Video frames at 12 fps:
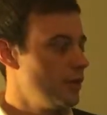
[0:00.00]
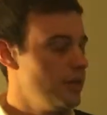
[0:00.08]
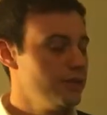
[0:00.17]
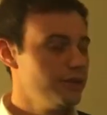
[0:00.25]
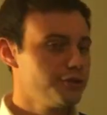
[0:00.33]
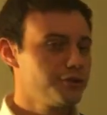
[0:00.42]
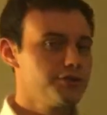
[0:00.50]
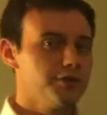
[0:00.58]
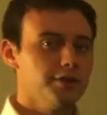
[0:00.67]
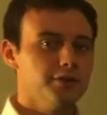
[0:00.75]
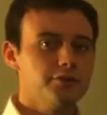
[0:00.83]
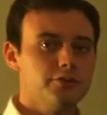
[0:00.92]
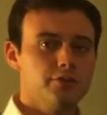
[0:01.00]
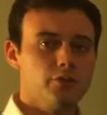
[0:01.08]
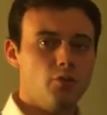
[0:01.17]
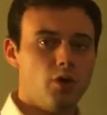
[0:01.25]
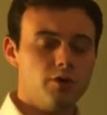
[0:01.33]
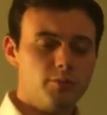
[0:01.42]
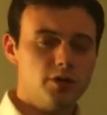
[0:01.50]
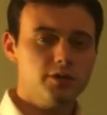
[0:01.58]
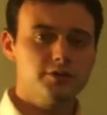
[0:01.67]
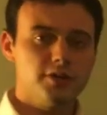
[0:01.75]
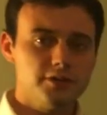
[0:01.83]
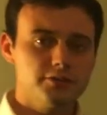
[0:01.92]
In addition to this,
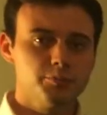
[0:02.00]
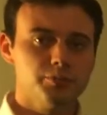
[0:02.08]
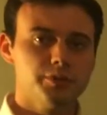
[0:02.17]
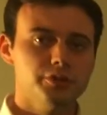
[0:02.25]
Guatemala does